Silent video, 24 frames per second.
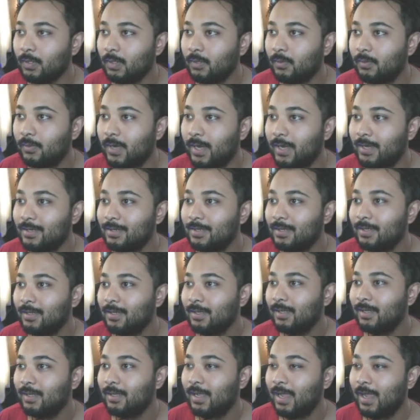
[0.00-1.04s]
Right?
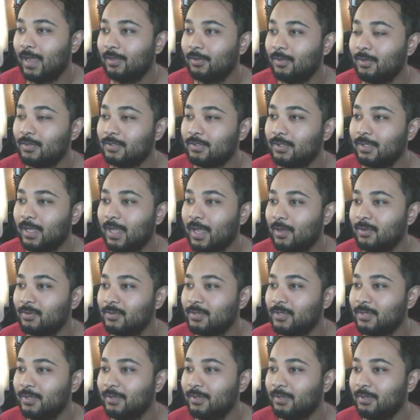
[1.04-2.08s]
I lost the
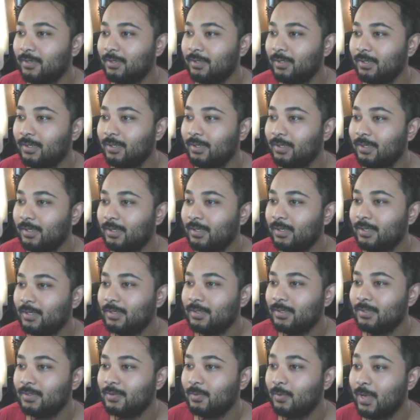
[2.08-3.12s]
count here.
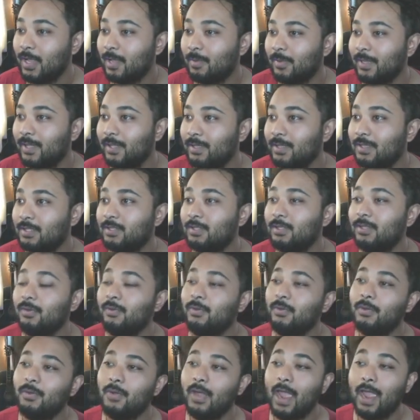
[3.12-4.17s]
While playing this, there
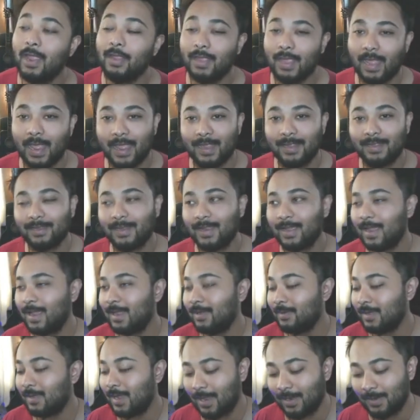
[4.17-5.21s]
we go.
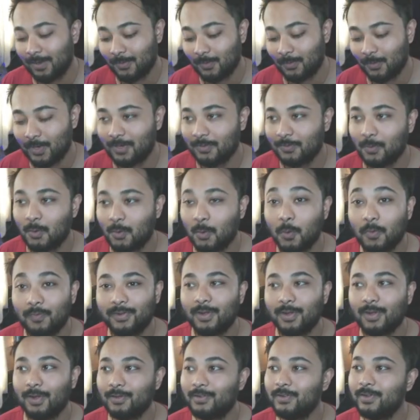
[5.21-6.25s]
I went
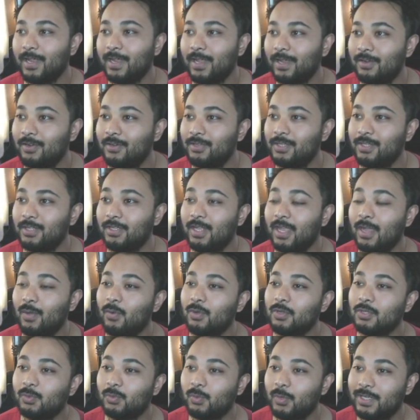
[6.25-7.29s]
over 100 energy. That
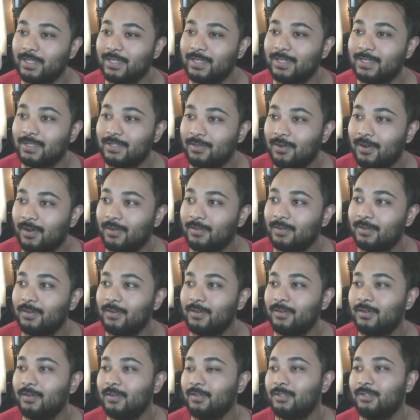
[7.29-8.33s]
was wasted Snarl
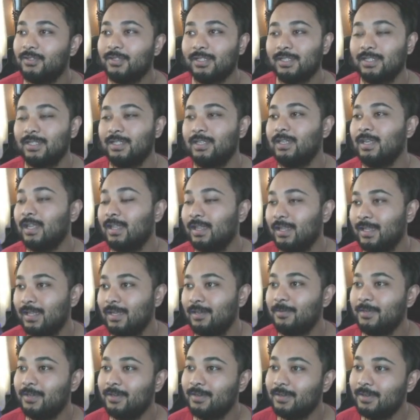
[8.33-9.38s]
there. Just did a
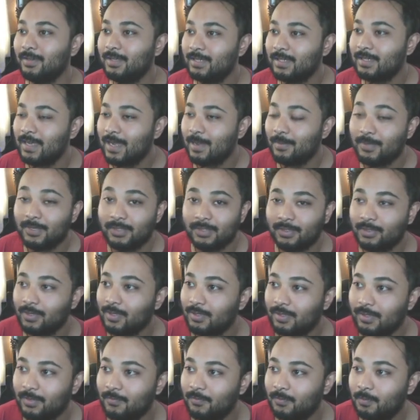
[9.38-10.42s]
little bit of damage.
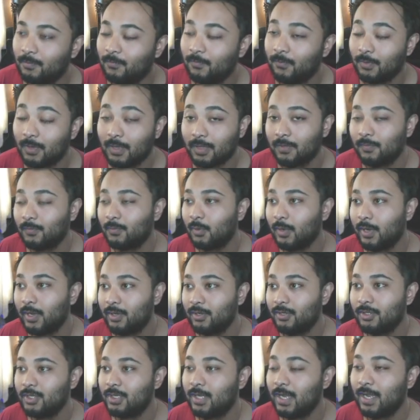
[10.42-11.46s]
Nothing for
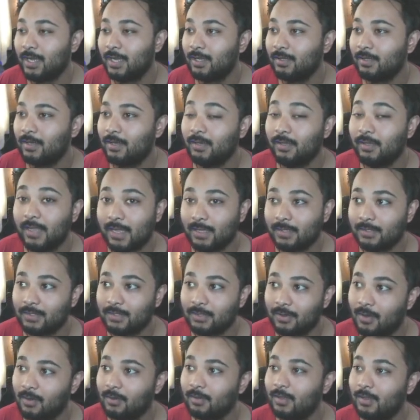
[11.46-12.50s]
energy gaining there. That
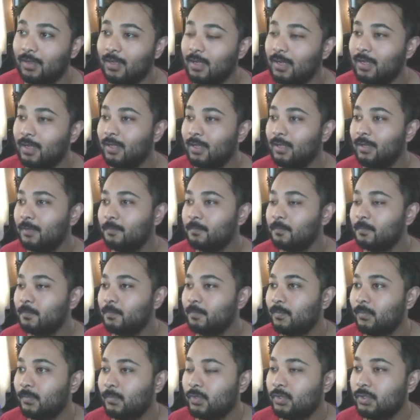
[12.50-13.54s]
Snarl.
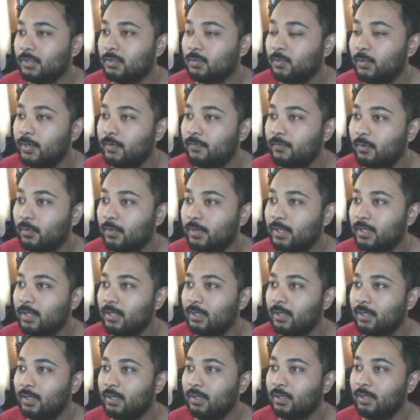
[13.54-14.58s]
Just went for
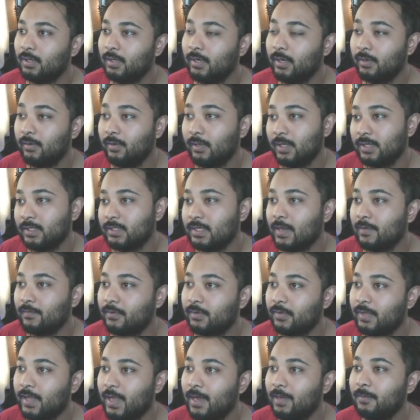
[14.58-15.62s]
the Aerial
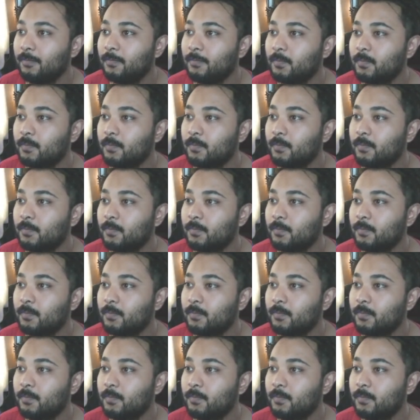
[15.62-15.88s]
after that.